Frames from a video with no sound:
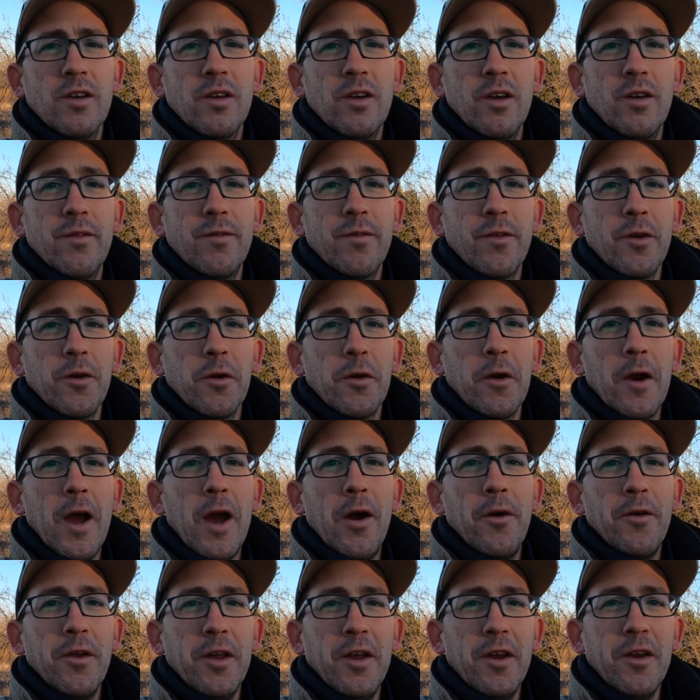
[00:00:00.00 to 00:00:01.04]
if you're
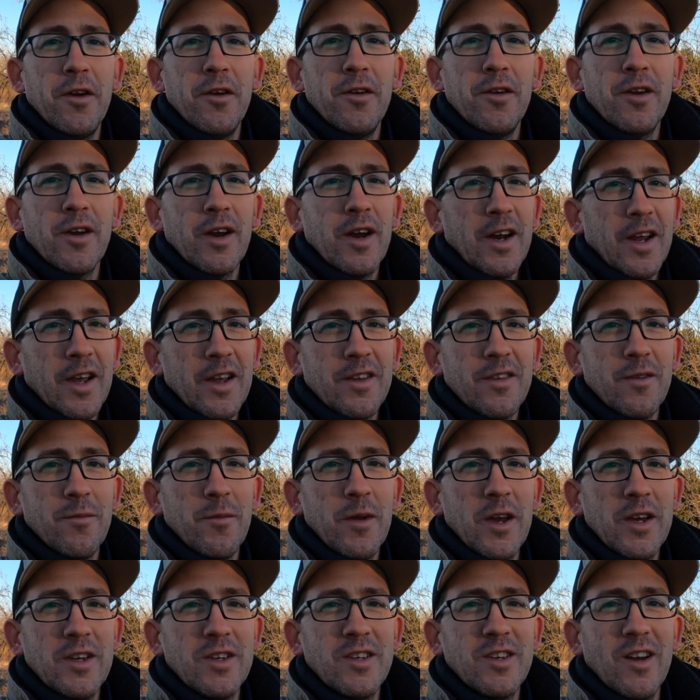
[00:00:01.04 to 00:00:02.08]
out here, you're gonna get some
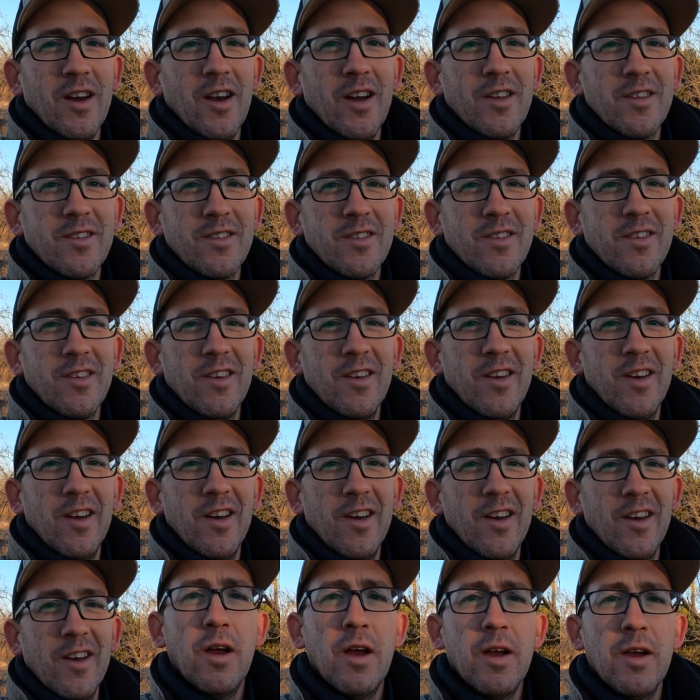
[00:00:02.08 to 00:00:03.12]
nice shots.
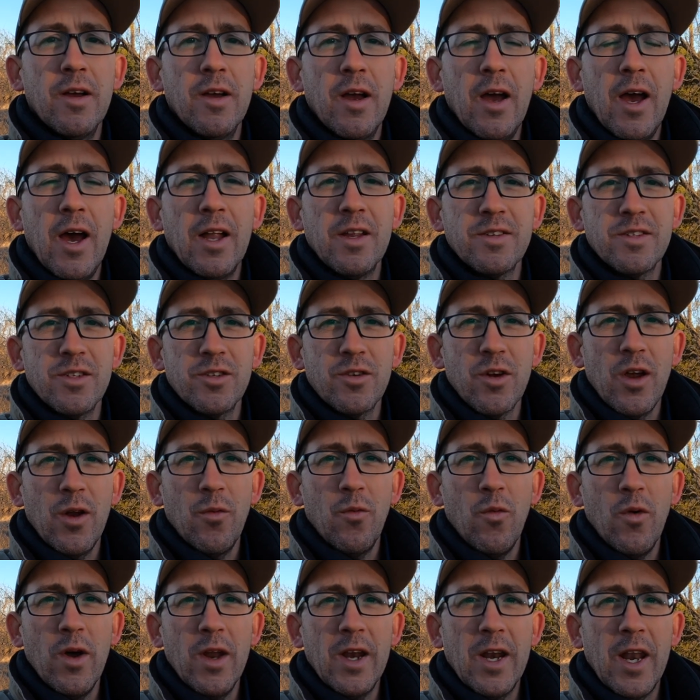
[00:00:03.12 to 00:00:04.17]
Allison tried
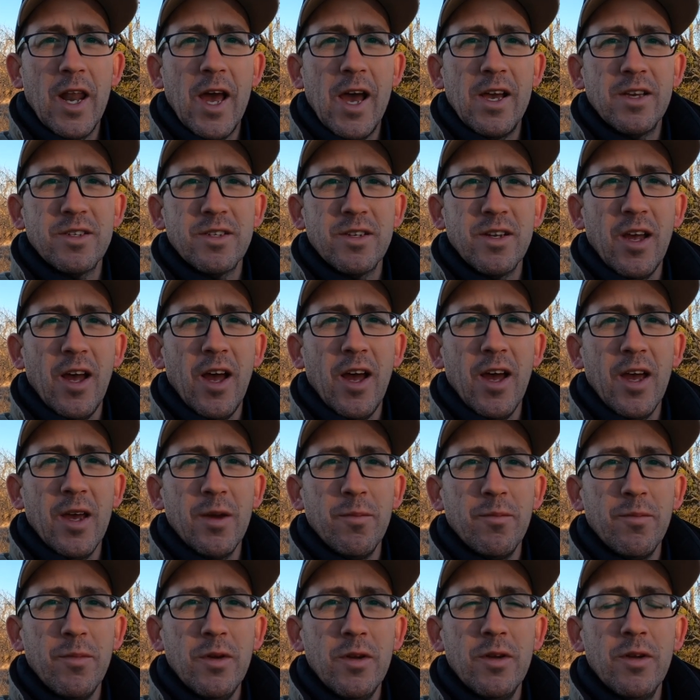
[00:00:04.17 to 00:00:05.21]
one last
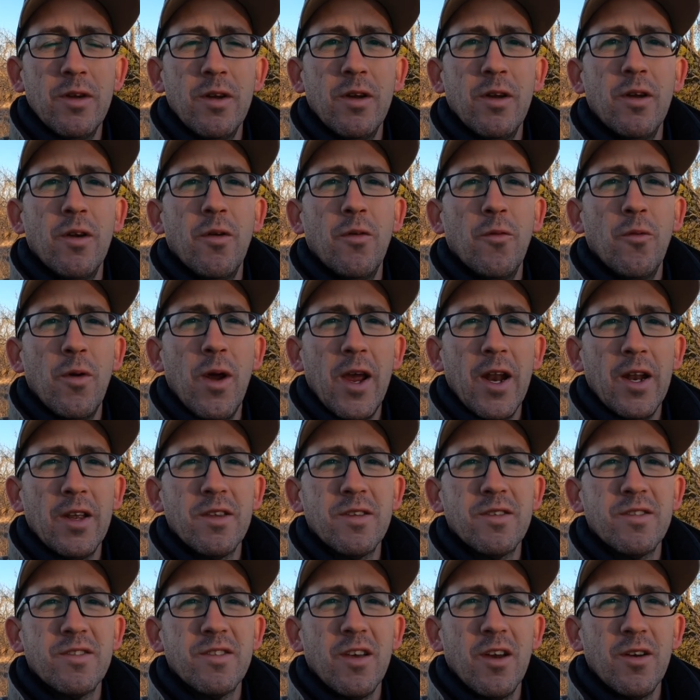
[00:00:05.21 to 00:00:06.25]
time right
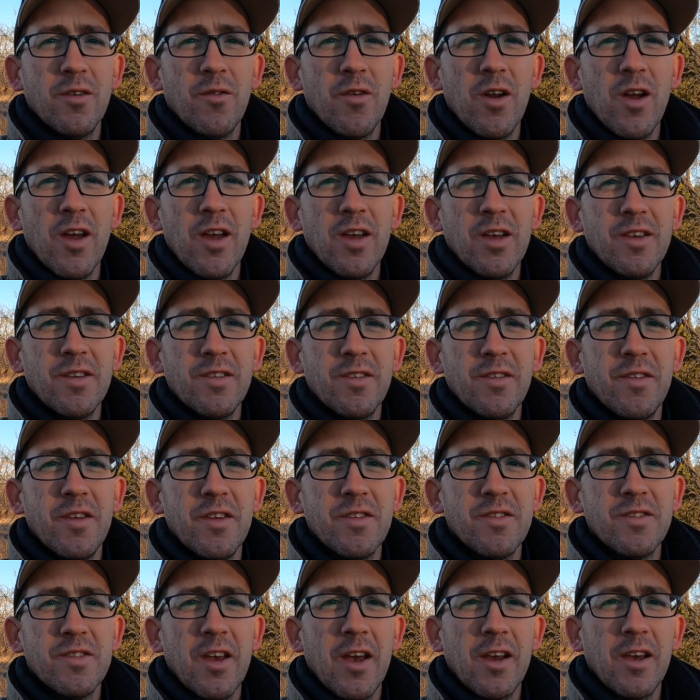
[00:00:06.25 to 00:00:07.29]
at sunrise
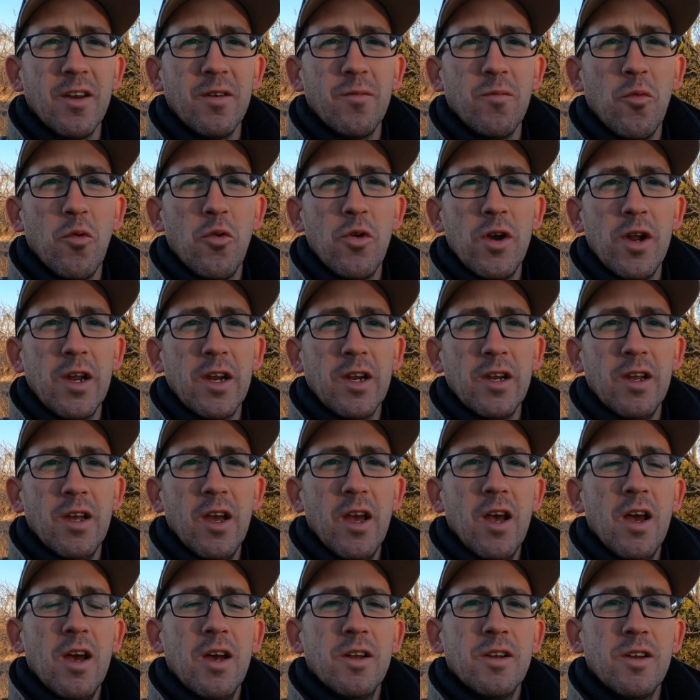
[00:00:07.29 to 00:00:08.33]
this second morning
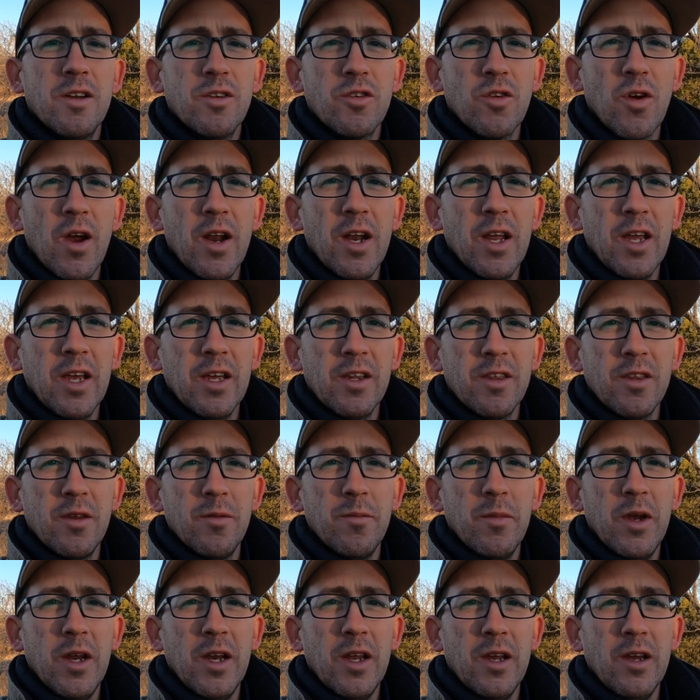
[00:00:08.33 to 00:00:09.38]
to try to get the
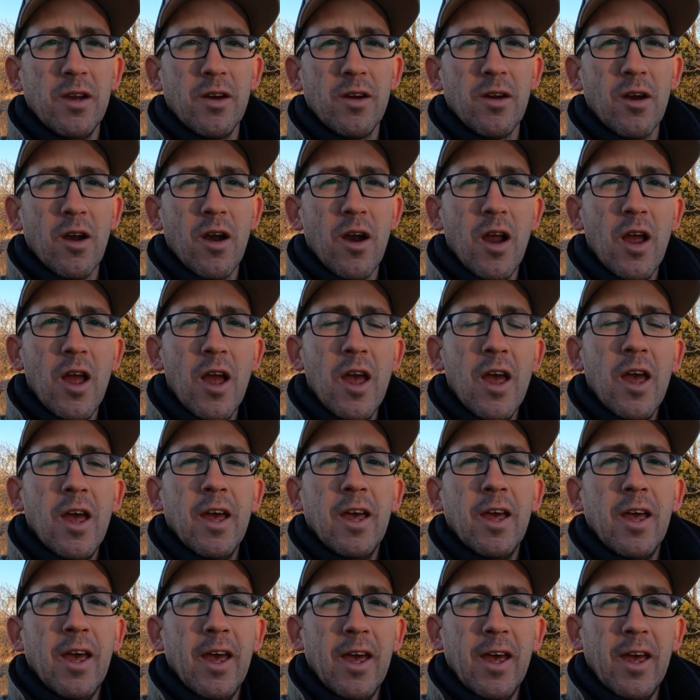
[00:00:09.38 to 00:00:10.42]
meteor,
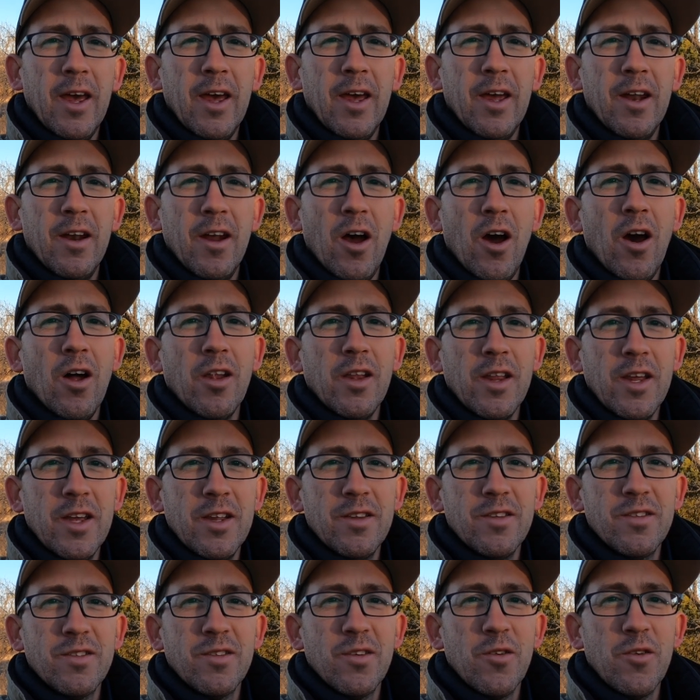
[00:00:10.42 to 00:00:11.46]
and I'll
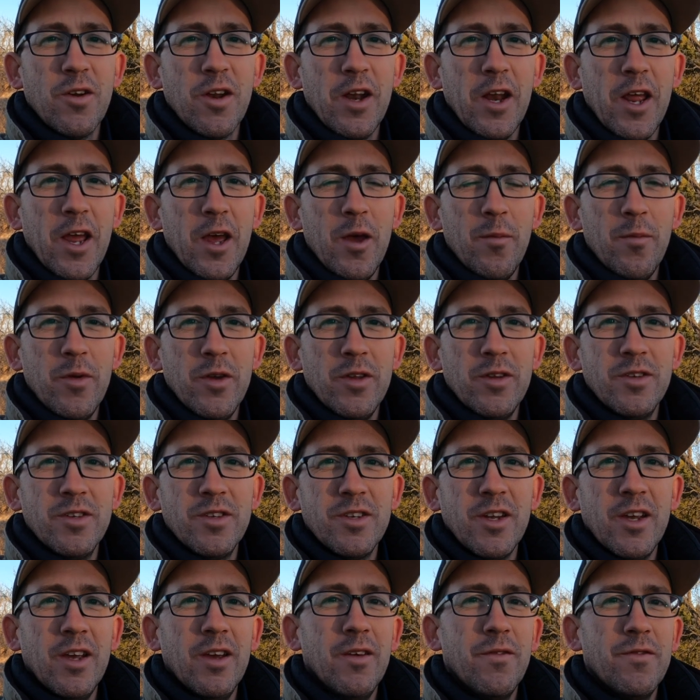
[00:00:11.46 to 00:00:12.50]
insert an
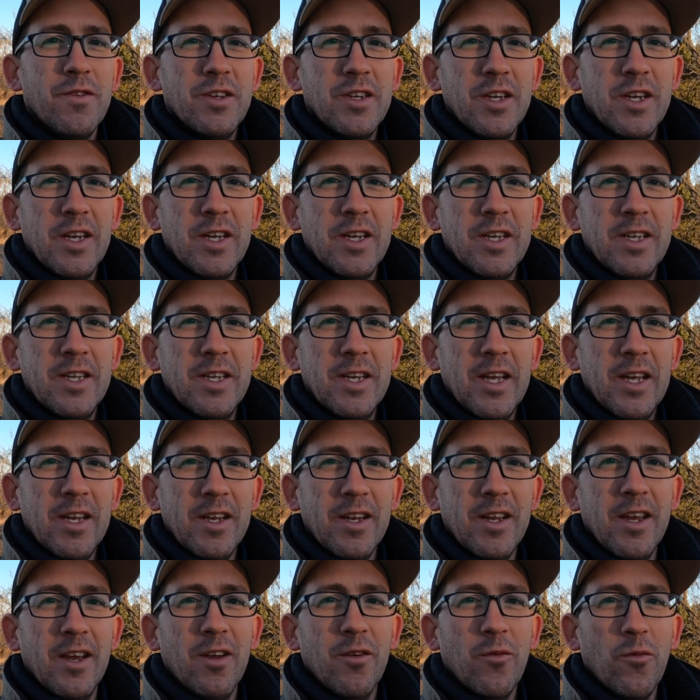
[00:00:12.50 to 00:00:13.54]
image if she
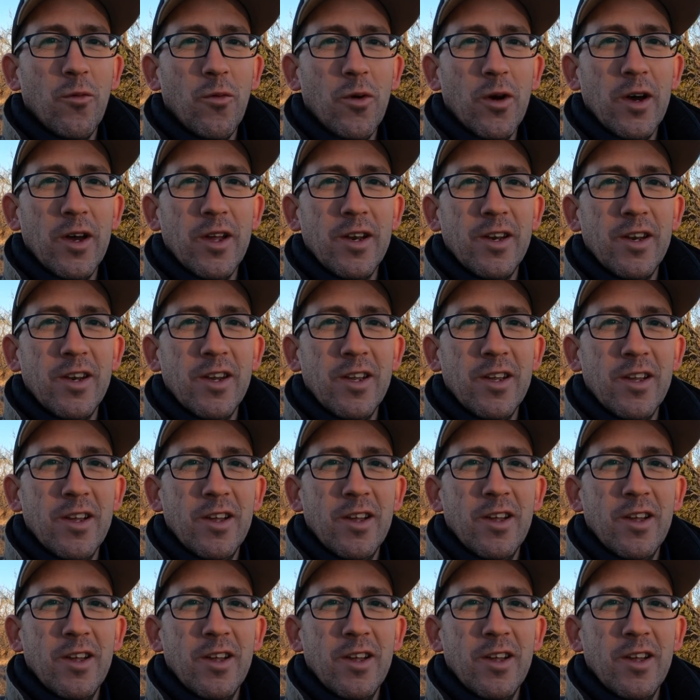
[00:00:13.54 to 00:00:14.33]
did get one.